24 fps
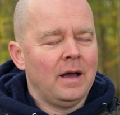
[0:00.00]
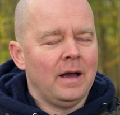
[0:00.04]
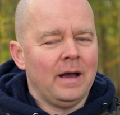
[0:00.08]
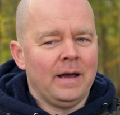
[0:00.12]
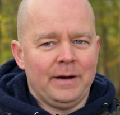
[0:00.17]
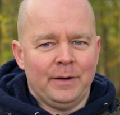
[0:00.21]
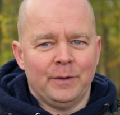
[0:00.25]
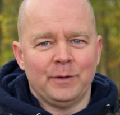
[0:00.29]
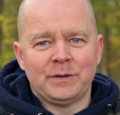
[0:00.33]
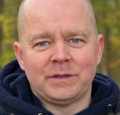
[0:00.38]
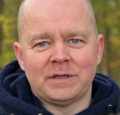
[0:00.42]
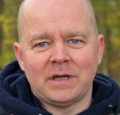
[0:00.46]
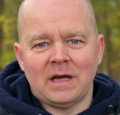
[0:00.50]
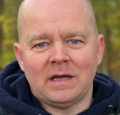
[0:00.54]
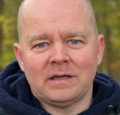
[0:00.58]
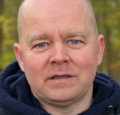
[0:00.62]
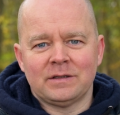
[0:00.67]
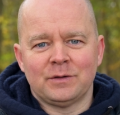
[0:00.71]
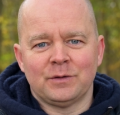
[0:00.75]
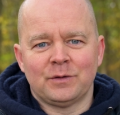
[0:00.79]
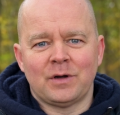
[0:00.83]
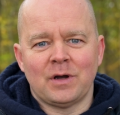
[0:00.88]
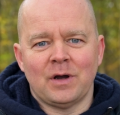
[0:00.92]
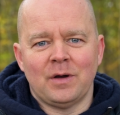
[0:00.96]
I know it's
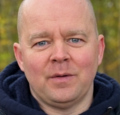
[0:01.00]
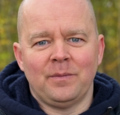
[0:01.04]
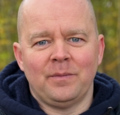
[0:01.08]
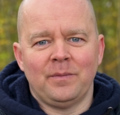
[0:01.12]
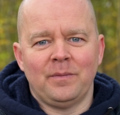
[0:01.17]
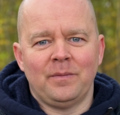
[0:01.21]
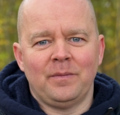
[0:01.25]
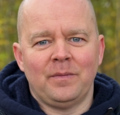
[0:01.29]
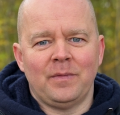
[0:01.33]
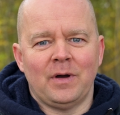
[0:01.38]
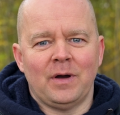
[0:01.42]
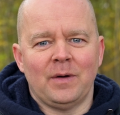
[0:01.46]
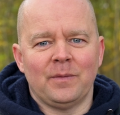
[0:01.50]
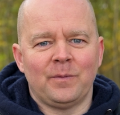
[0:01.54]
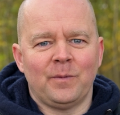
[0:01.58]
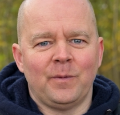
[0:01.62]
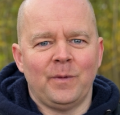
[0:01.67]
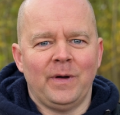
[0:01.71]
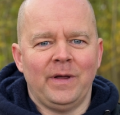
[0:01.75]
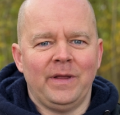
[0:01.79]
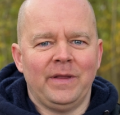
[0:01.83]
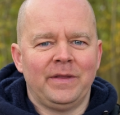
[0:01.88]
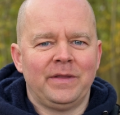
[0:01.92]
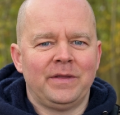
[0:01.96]
hard to come up
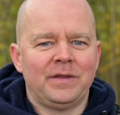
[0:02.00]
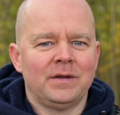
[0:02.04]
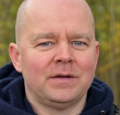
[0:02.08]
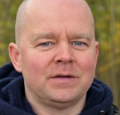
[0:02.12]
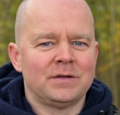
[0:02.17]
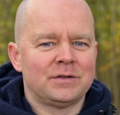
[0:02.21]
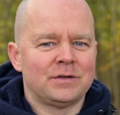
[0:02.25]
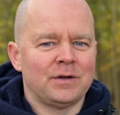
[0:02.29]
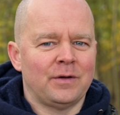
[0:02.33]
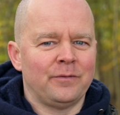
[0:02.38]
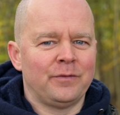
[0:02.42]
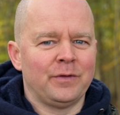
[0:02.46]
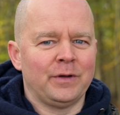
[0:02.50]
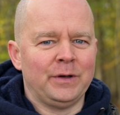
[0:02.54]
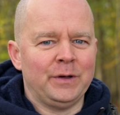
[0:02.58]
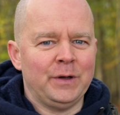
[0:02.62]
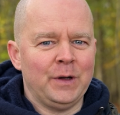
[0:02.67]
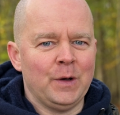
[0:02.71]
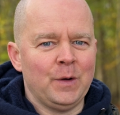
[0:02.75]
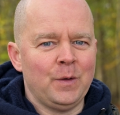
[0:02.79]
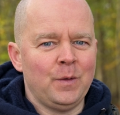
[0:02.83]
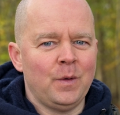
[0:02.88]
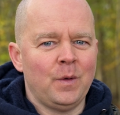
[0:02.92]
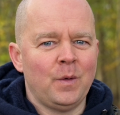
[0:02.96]
with something
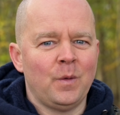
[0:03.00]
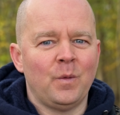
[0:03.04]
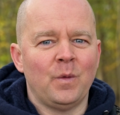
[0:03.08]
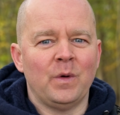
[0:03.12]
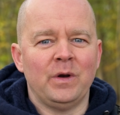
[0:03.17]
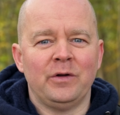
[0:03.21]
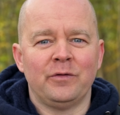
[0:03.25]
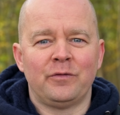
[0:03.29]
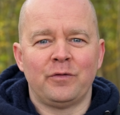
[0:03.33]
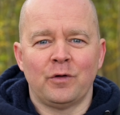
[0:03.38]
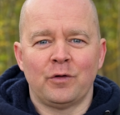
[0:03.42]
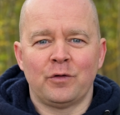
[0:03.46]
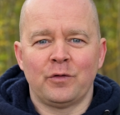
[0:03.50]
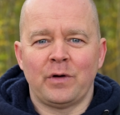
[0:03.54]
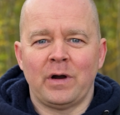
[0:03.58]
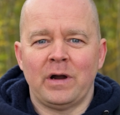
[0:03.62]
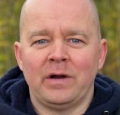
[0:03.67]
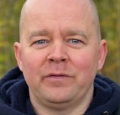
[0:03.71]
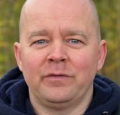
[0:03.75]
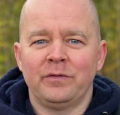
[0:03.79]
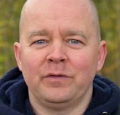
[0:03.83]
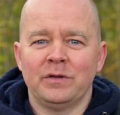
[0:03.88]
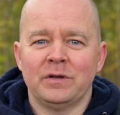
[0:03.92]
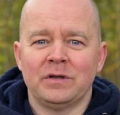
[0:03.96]
new when you
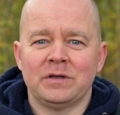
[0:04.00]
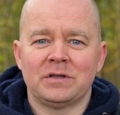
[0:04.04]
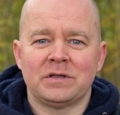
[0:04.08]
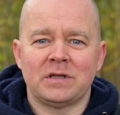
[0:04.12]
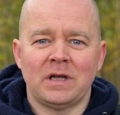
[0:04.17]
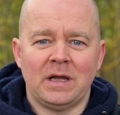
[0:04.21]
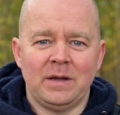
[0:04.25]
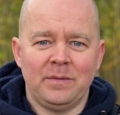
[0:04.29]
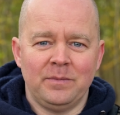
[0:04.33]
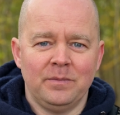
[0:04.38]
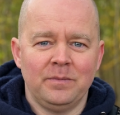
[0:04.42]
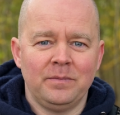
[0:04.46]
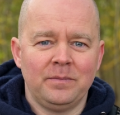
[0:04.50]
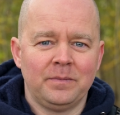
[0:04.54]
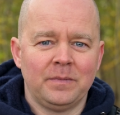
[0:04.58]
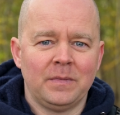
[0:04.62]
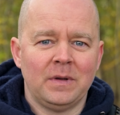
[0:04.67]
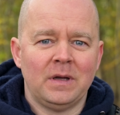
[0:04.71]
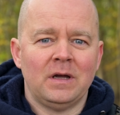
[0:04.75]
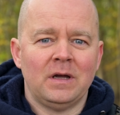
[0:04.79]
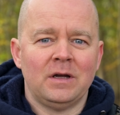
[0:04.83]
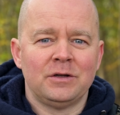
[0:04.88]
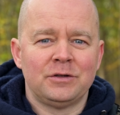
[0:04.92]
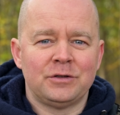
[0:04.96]
photograph the same
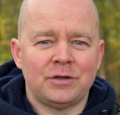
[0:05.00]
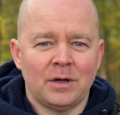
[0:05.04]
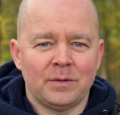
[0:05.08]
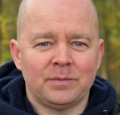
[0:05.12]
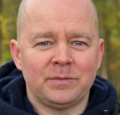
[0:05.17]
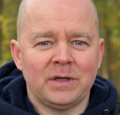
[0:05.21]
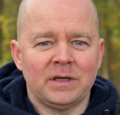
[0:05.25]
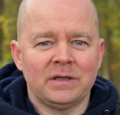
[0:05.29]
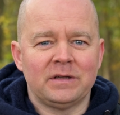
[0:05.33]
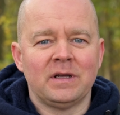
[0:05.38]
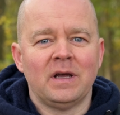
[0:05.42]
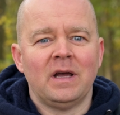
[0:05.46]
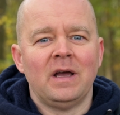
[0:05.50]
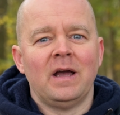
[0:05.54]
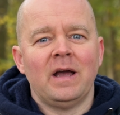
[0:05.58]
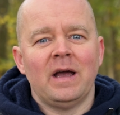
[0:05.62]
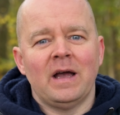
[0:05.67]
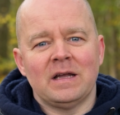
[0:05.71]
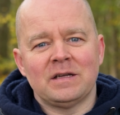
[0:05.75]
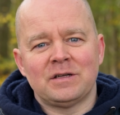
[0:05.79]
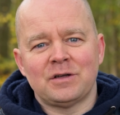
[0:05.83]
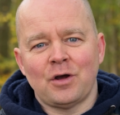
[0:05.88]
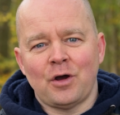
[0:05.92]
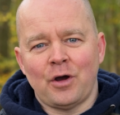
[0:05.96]
subject
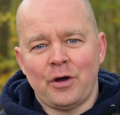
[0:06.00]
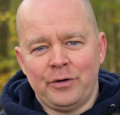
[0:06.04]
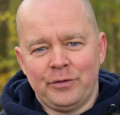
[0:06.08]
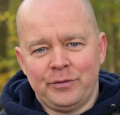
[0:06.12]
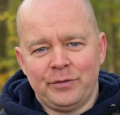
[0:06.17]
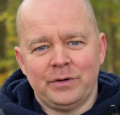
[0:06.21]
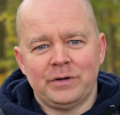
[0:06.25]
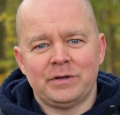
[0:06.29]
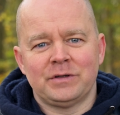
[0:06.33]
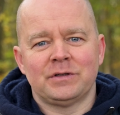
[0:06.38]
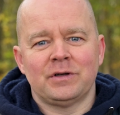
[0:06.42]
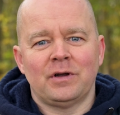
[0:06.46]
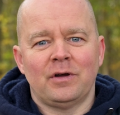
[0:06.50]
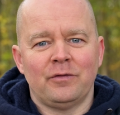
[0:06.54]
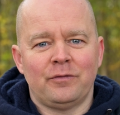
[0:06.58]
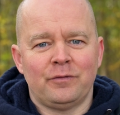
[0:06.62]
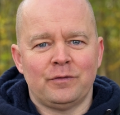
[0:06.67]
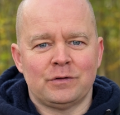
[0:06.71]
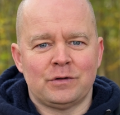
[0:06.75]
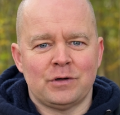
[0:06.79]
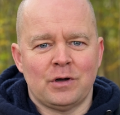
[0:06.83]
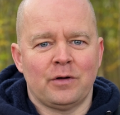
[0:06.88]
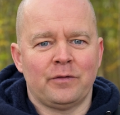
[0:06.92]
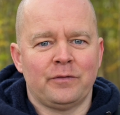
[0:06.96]
as hundreds of
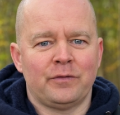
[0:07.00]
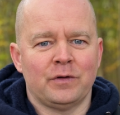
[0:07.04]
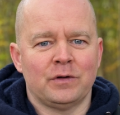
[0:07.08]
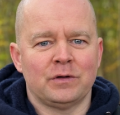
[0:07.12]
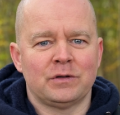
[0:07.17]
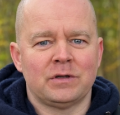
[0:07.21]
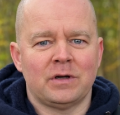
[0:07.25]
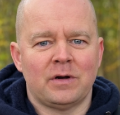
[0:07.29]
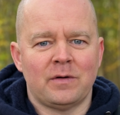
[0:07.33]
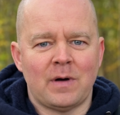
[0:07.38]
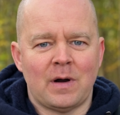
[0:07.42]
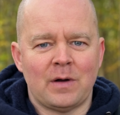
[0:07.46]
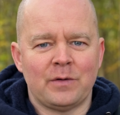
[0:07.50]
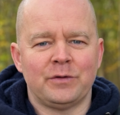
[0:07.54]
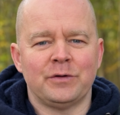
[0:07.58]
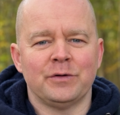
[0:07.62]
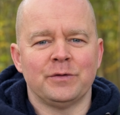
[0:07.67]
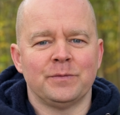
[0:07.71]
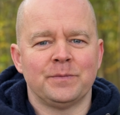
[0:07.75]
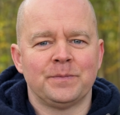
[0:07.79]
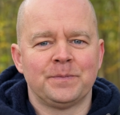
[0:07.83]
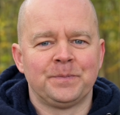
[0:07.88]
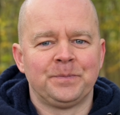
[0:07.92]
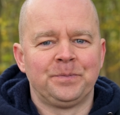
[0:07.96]
photographers around
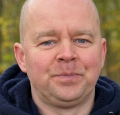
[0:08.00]
you.